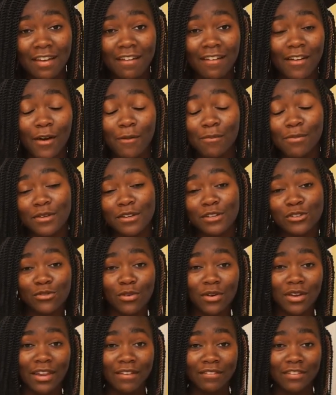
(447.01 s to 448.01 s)
I hope you
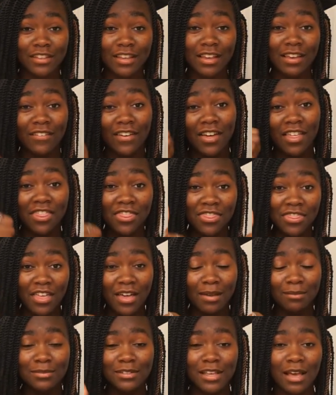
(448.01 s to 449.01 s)
enjoyed it. If you could give it a
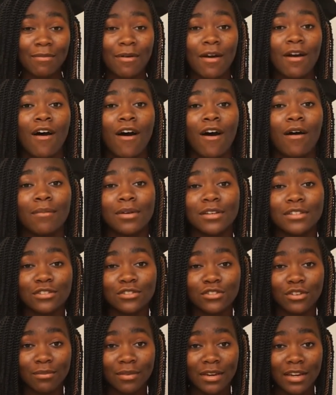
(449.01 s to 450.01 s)
thumbs up. All my
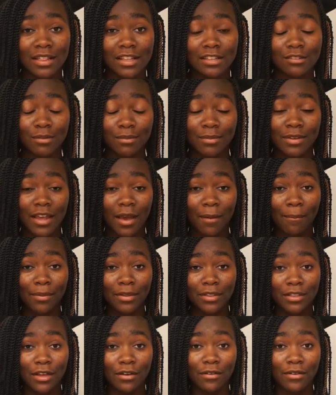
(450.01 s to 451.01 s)
social media links will be down
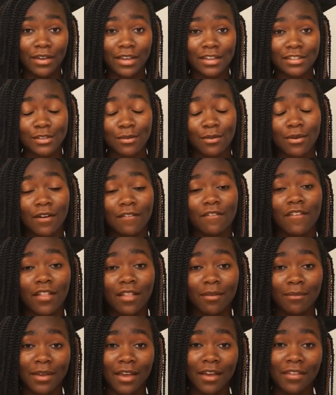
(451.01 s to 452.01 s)
below in case you want to
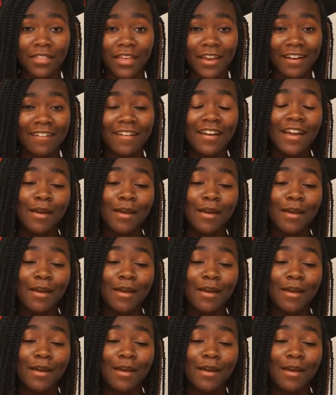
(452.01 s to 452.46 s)
follow me on there.